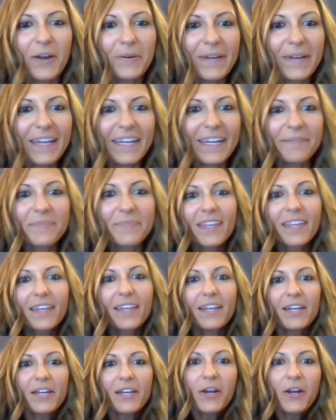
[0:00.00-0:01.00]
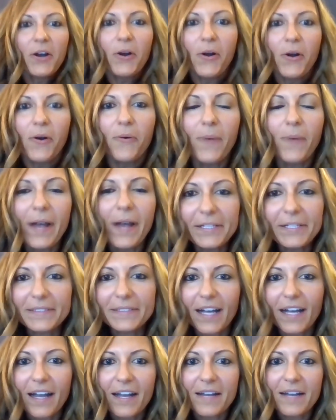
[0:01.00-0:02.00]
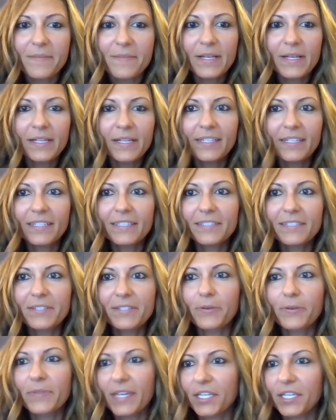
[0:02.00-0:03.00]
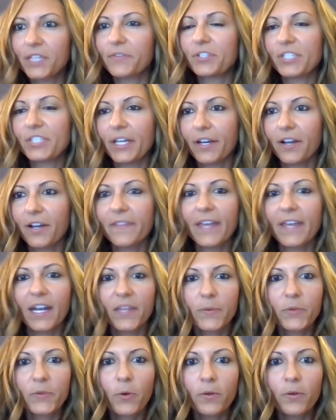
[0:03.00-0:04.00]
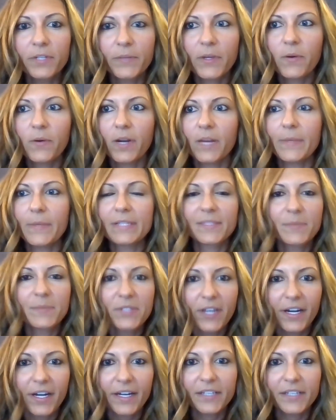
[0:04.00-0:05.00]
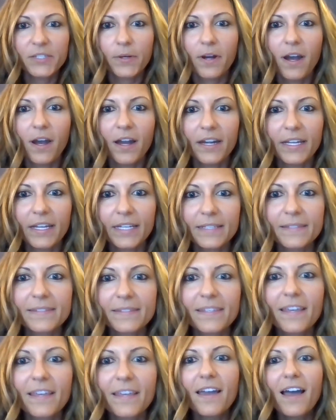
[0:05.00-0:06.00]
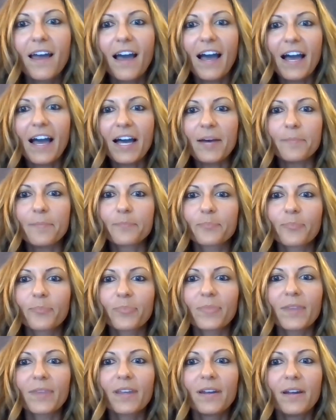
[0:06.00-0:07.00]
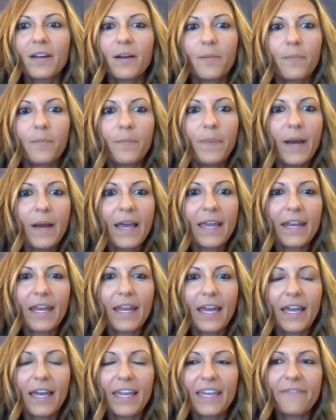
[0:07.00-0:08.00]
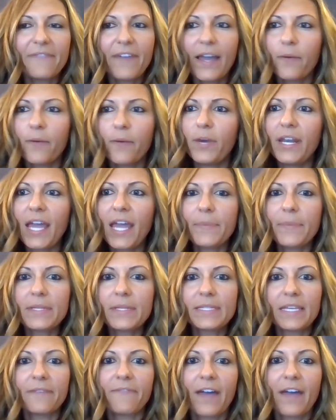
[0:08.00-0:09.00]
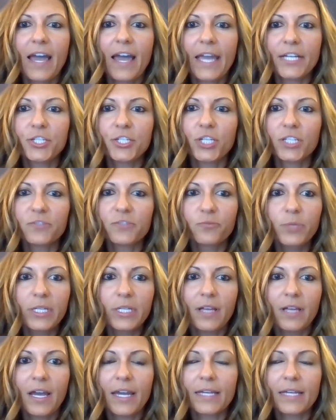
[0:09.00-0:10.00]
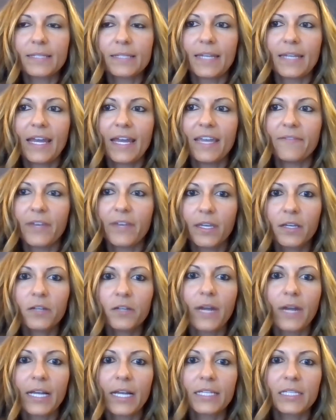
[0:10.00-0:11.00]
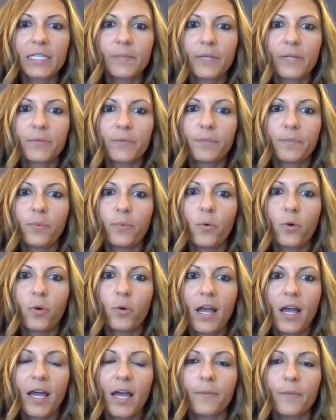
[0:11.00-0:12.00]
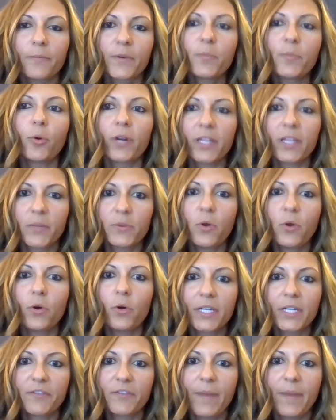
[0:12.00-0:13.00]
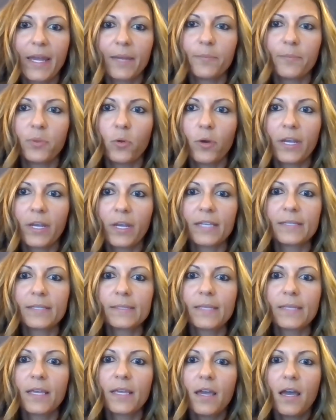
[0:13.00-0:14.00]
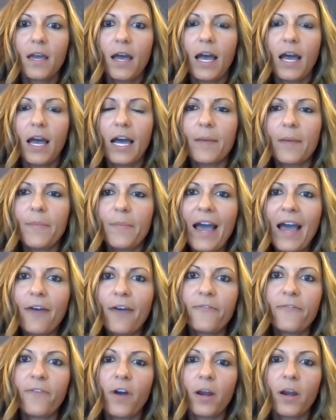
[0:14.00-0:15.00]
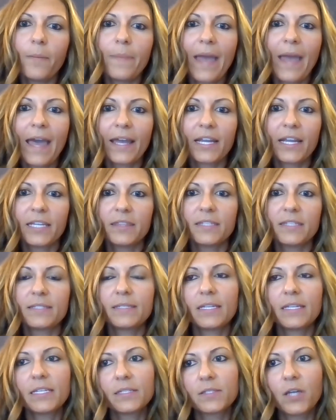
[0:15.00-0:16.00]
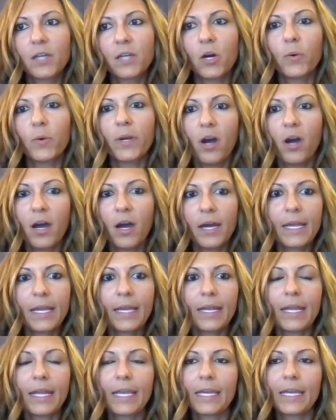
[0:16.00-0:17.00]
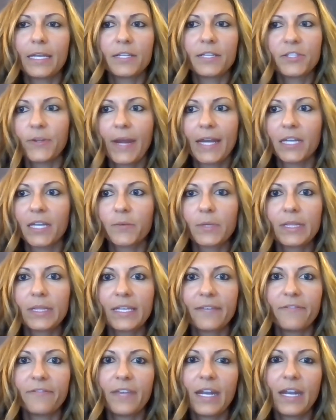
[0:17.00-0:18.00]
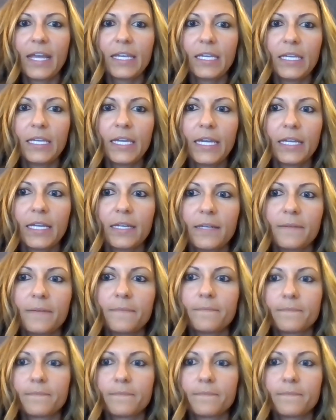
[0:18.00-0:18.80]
Okay. Well, so thank you for sharing all that on withholding requirements. I'm sorry to our audience. But what happens if I just realize that I have incorrectly been reporting the withholding for my employees? How far back can the cities go and audit, and is there any relief that I can get?